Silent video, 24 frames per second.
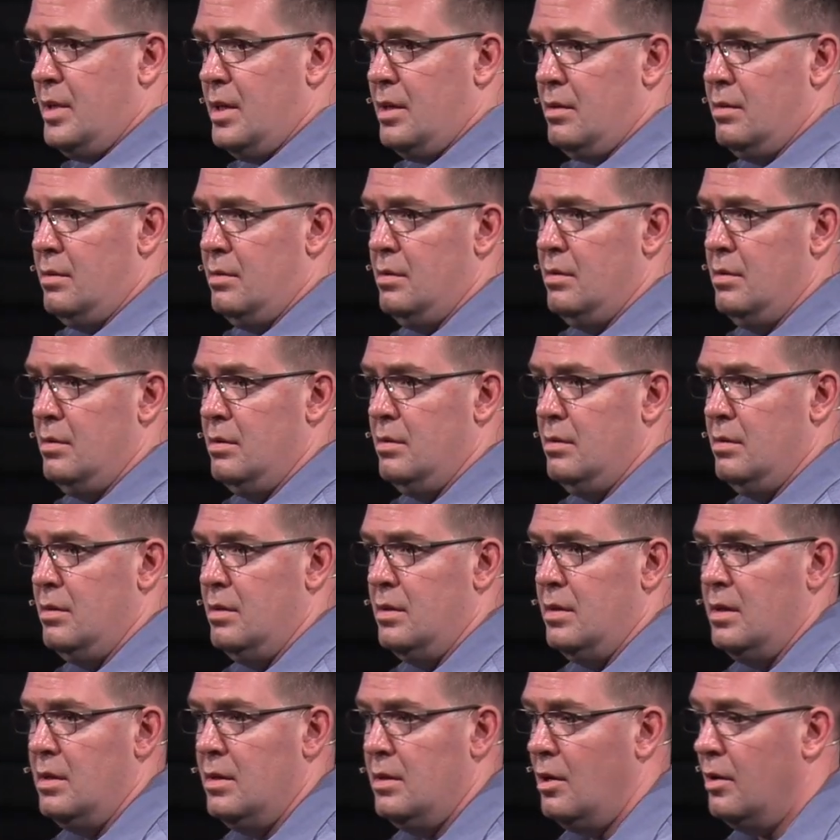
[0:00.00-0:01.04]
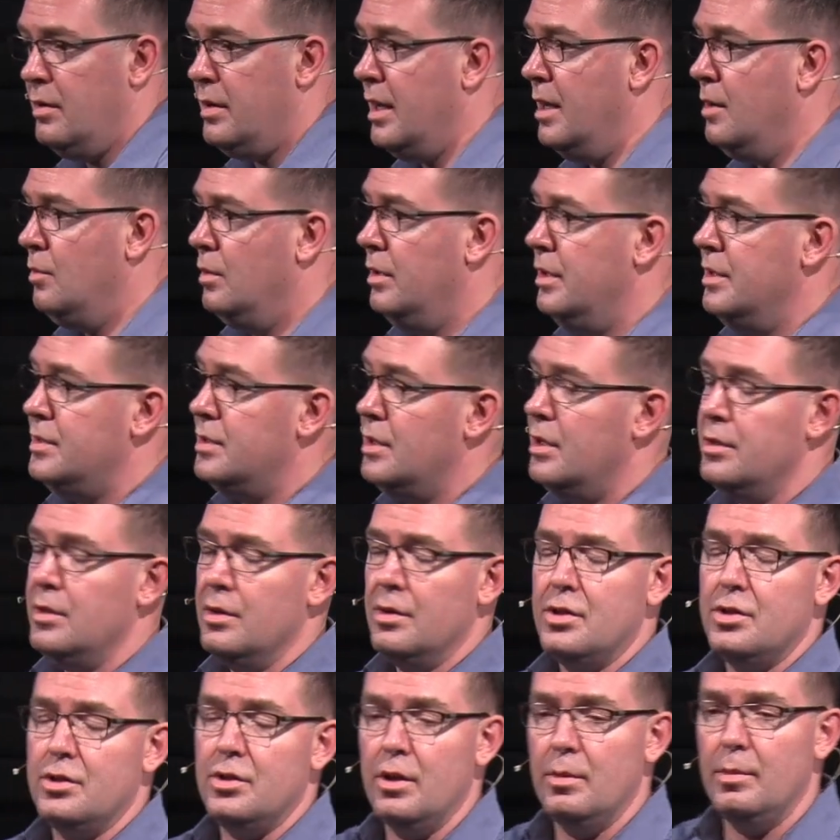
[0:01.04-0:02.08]
up there? Okay, well, it's on
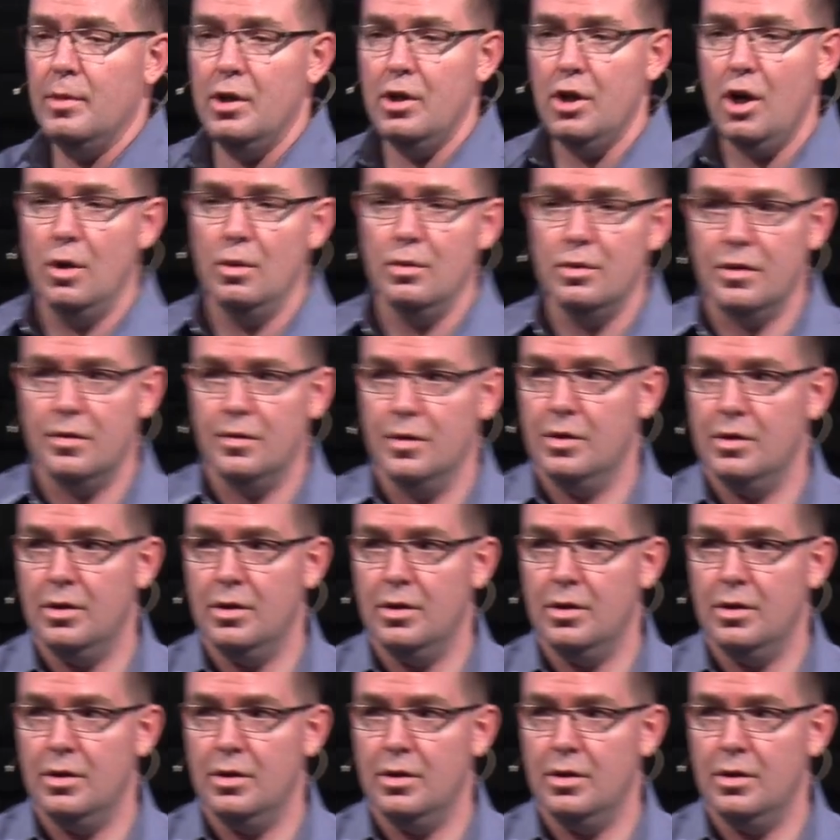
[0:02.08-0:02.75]
your sermon notes.